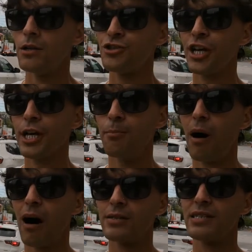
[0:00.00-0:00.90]

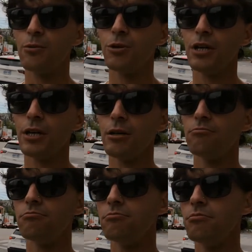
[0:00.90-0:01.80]
Chickenpox, did we
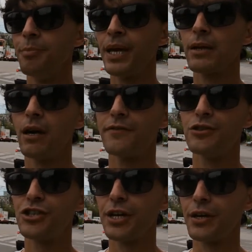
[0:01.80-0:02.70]
make love
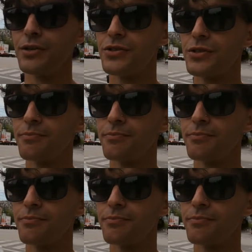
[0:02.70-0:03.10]
to chickens?